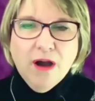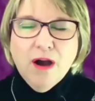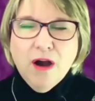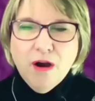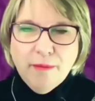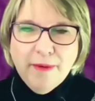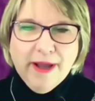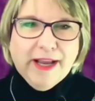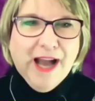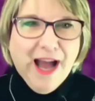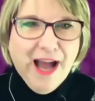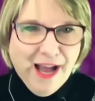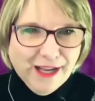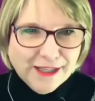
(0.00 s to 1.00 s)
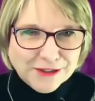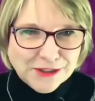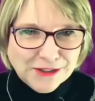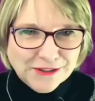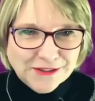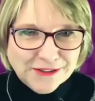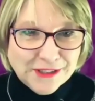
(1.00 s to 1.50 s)
"Oh my
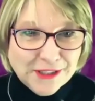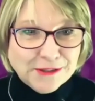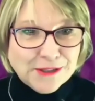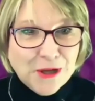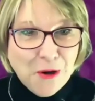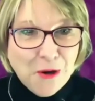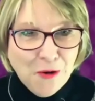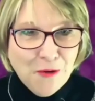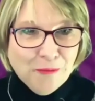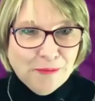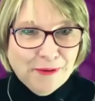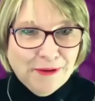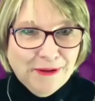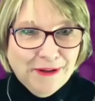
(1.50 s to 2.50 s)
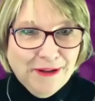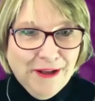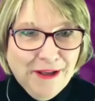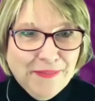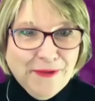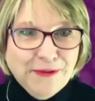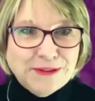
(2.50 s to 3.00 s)
gosh, there's hope.
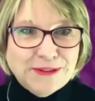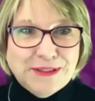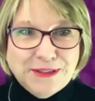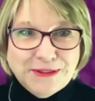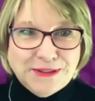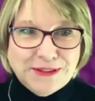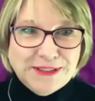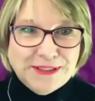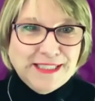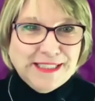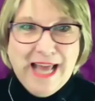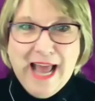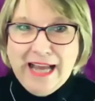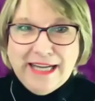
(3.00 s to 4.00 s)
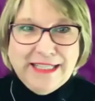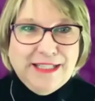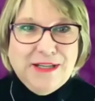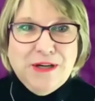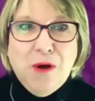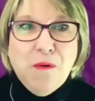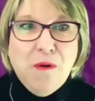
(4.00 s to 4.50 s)
There's thing I
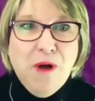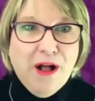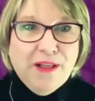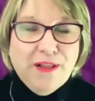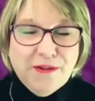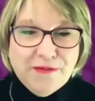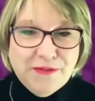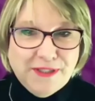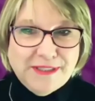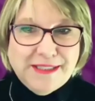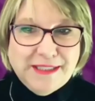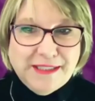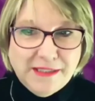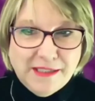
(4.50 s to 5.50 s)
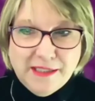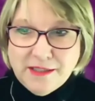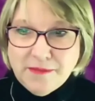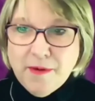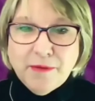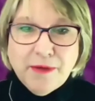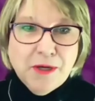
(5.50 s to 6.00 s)
didn't know all of this exists,"
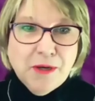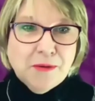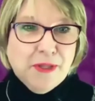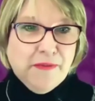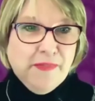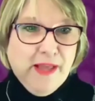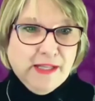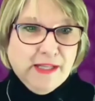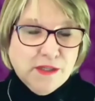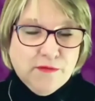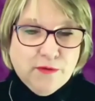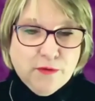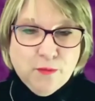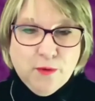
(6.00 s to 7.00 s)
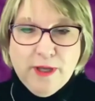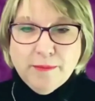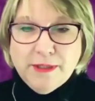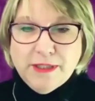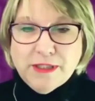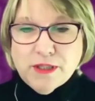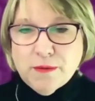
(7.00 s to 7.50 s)
but we know that that's
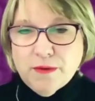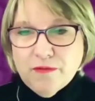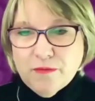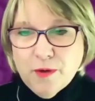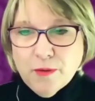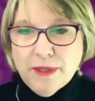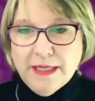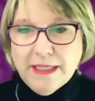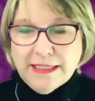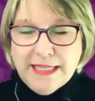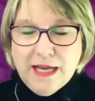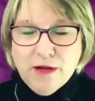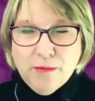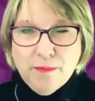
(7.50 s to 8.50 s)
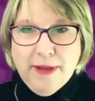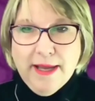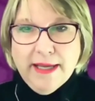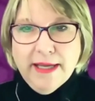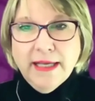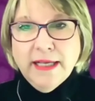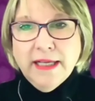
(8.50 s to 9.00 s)
overwhelming. So we've broken it down
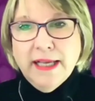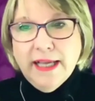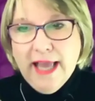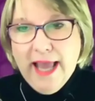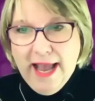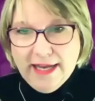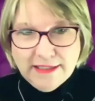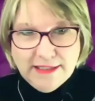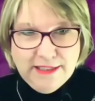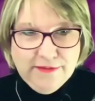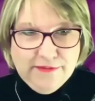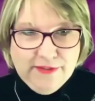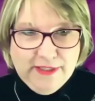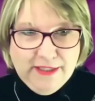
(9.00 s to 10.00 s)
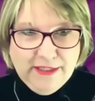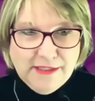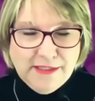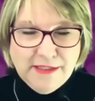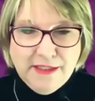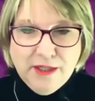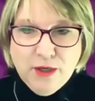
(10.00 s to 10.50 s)
by
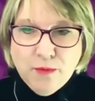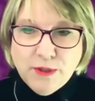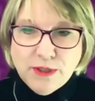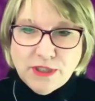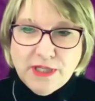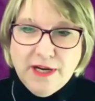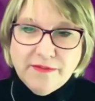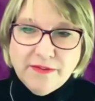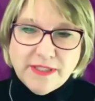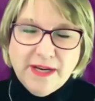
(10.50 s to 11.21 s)
activities, which covers